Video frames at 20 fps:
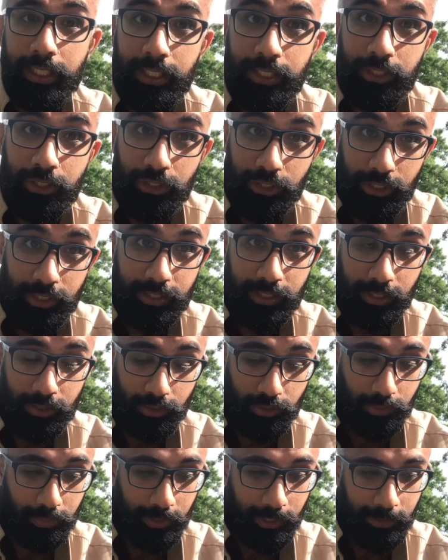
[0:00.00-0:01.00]
she said
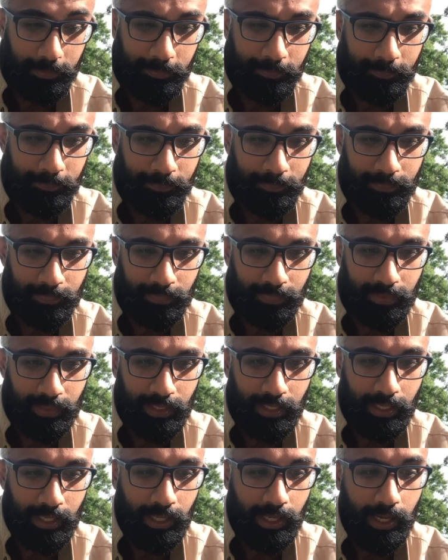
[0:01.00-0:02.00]
to me.
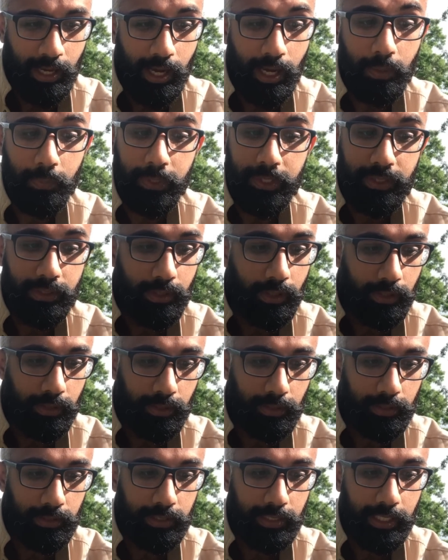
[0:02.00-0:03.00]
I was
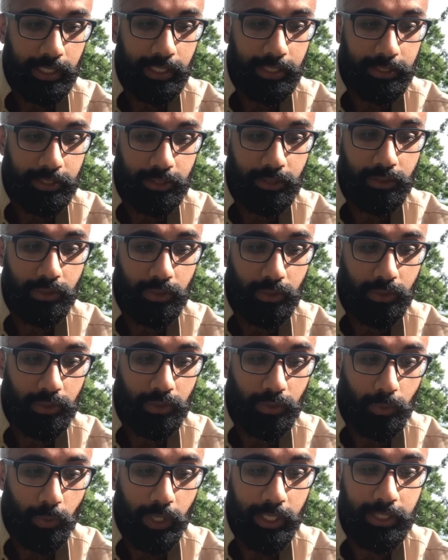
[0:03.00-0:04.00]
startled and I didn't
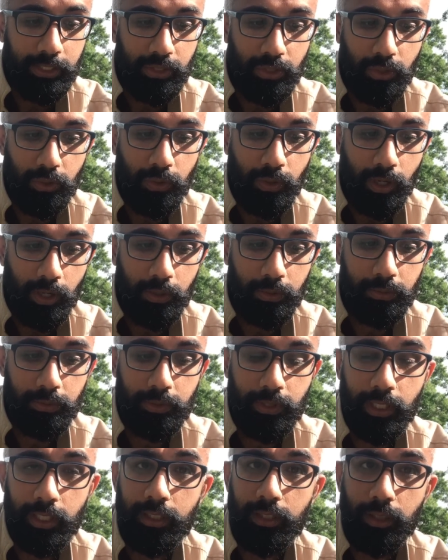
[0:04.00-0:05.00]
quite know how to
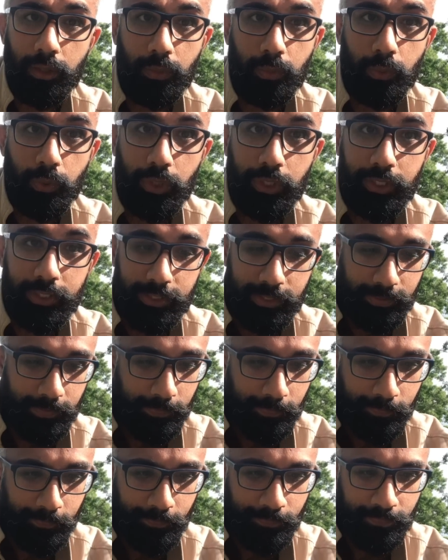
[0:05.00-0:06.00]
take her words.
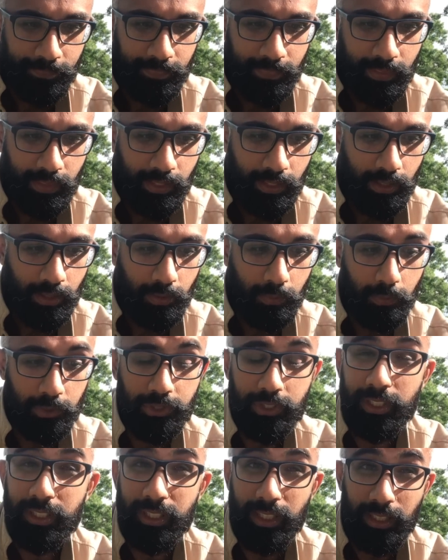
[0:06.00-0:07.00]
Was
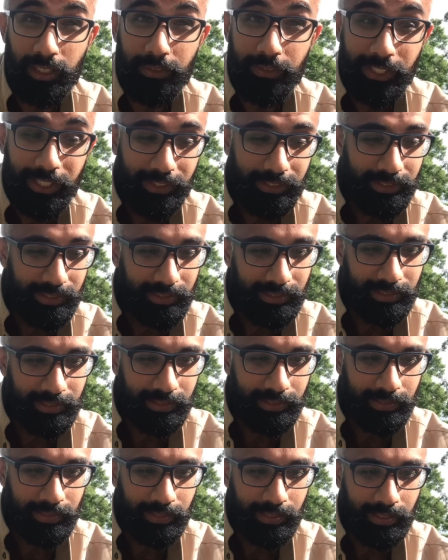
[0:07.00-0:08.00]
she delirious?
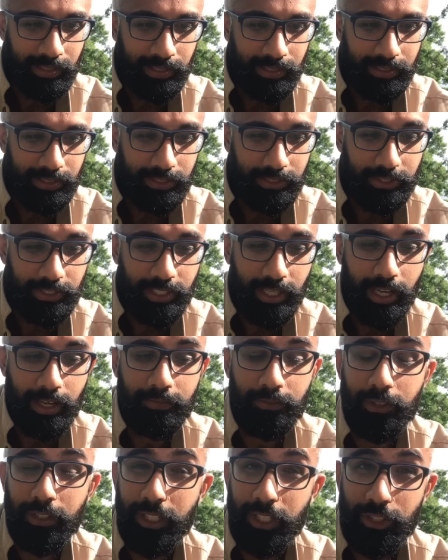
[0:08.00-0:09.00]
Did she
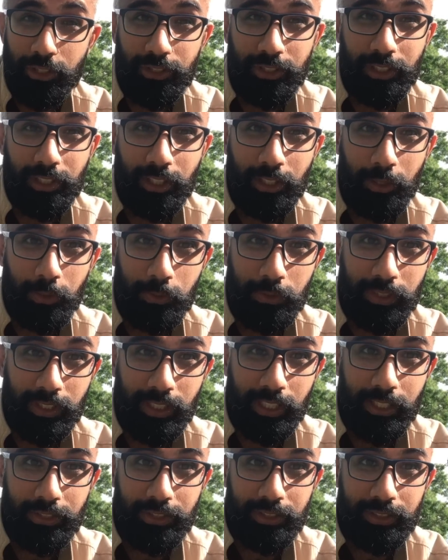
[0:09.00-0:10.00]
have occasional
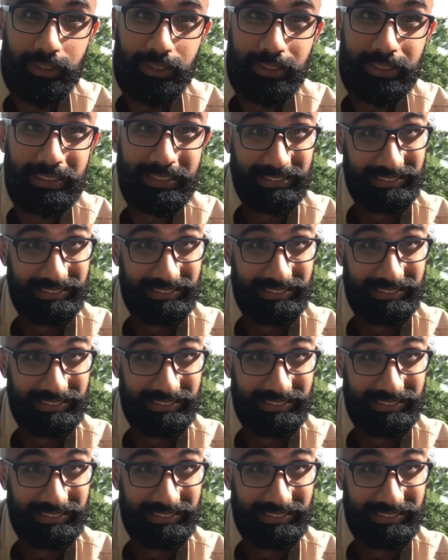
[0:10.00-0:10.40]
hallucinations?